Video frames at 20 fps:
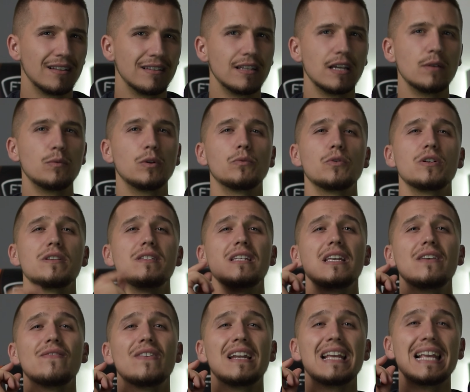they will
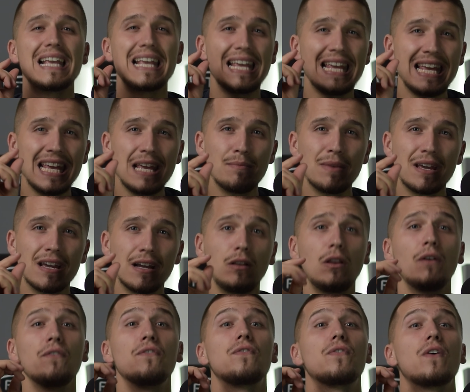receive an
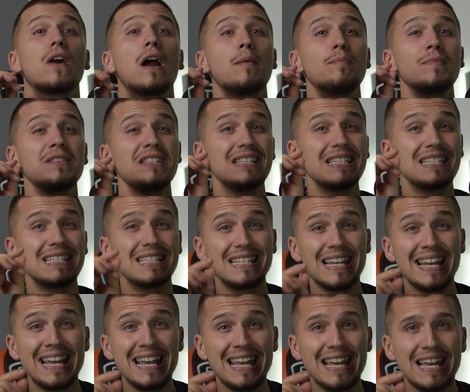email from
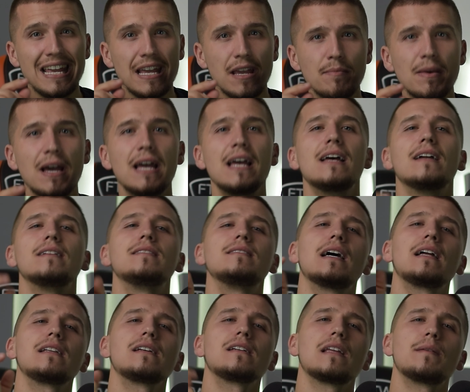Steam
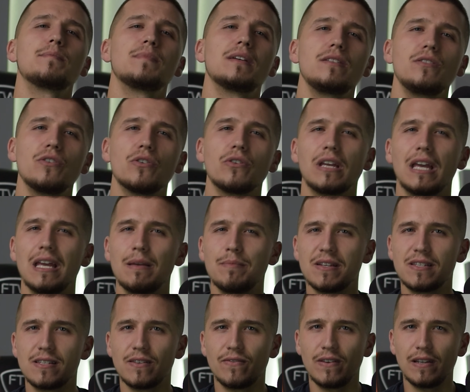telling them that your game
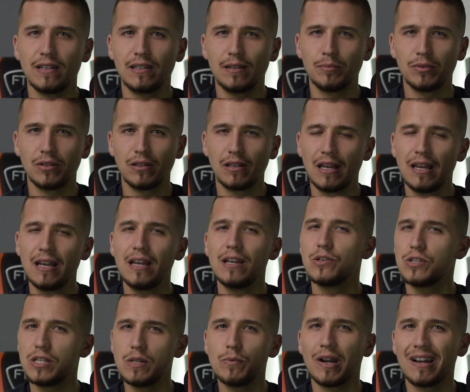is available. You
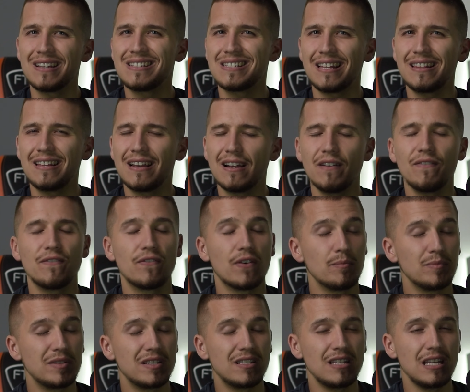see what I said there?
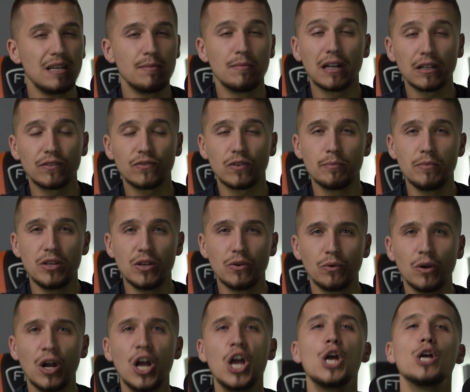From Steam, not from
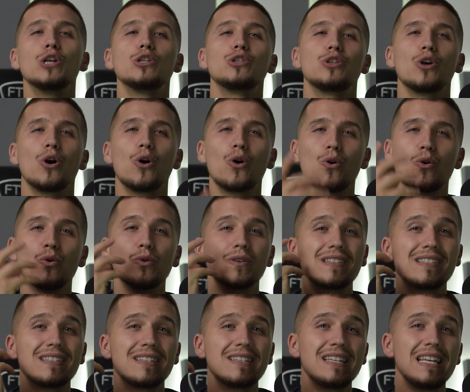you. So
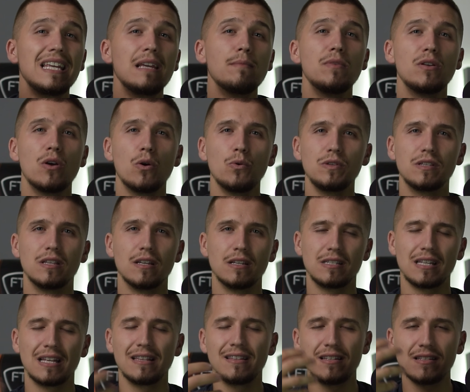Steam knows
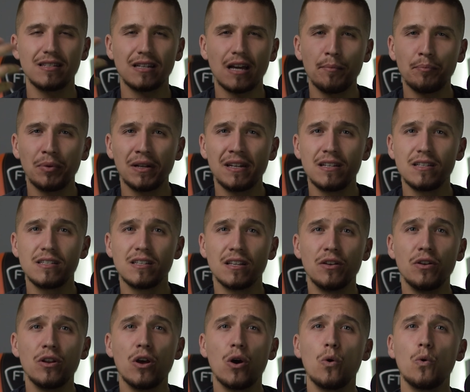this, and these companies
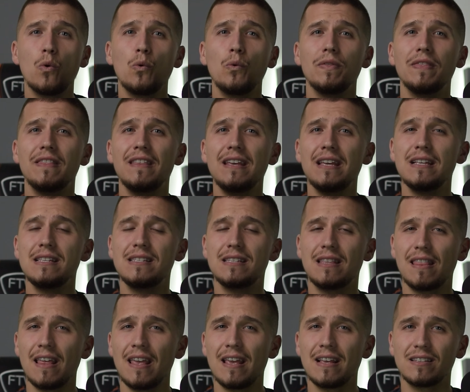know these
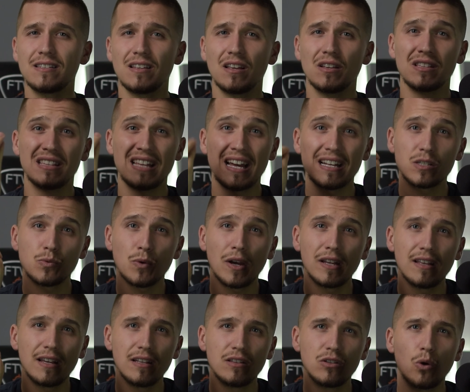things. That's why
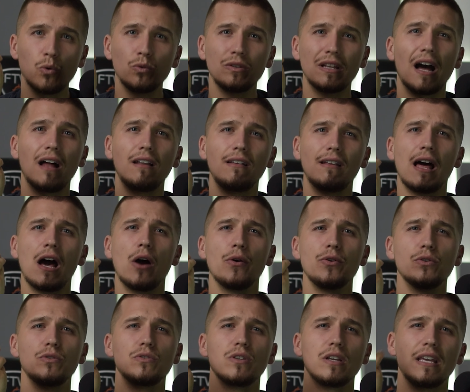they don't allow
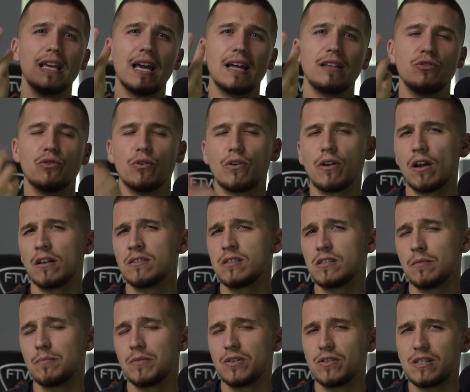you to get your
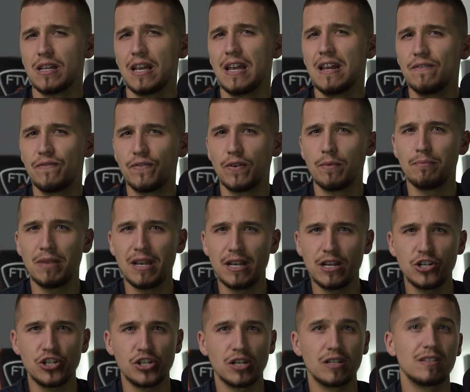customers'
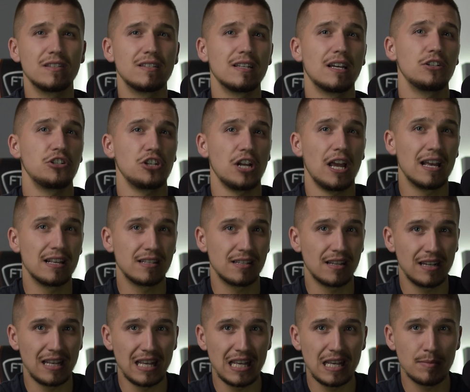information, such as
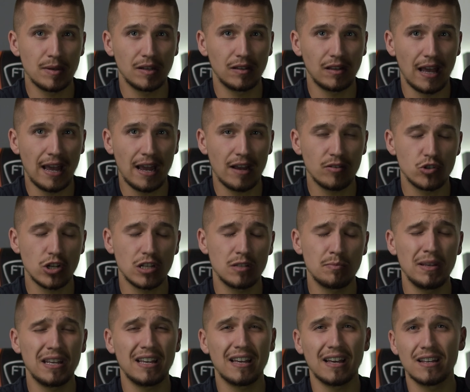an email address,
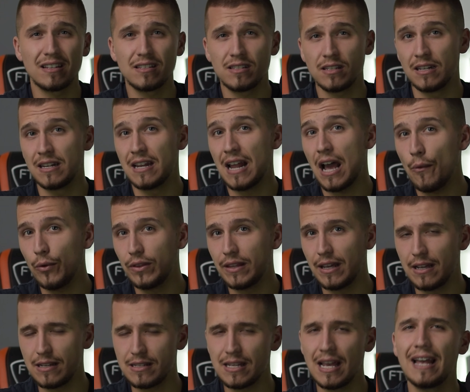because
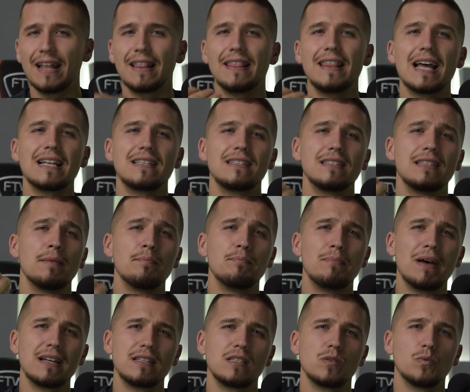nowadays that's the
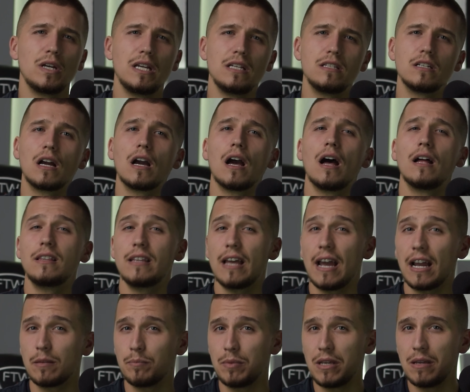best way to
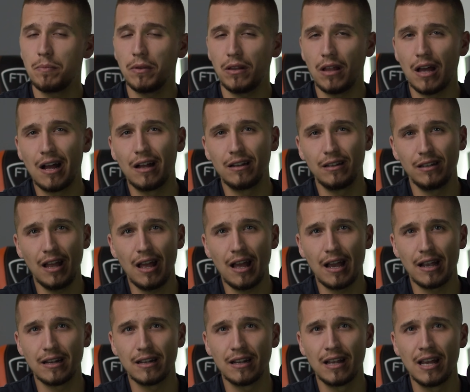contact people
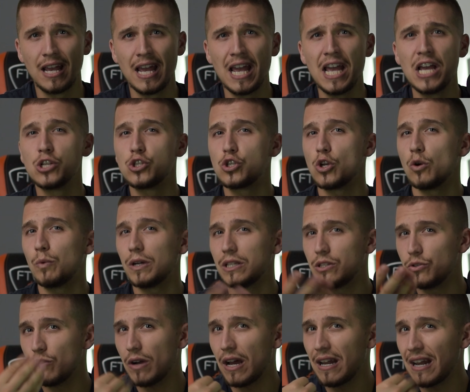online. So, what
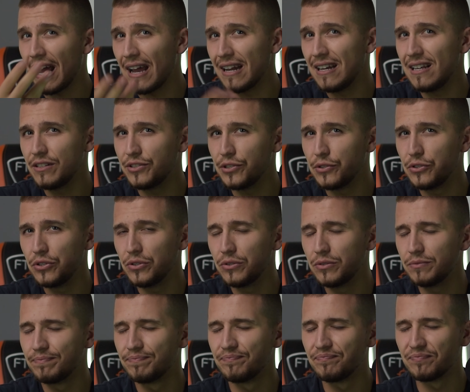you and I need to
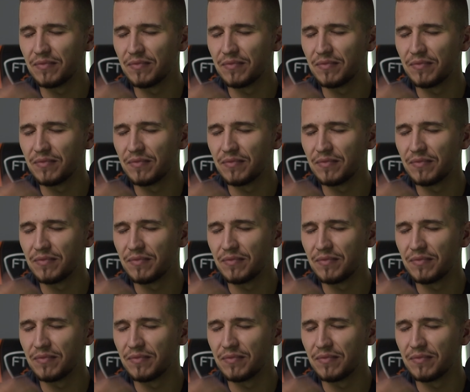do,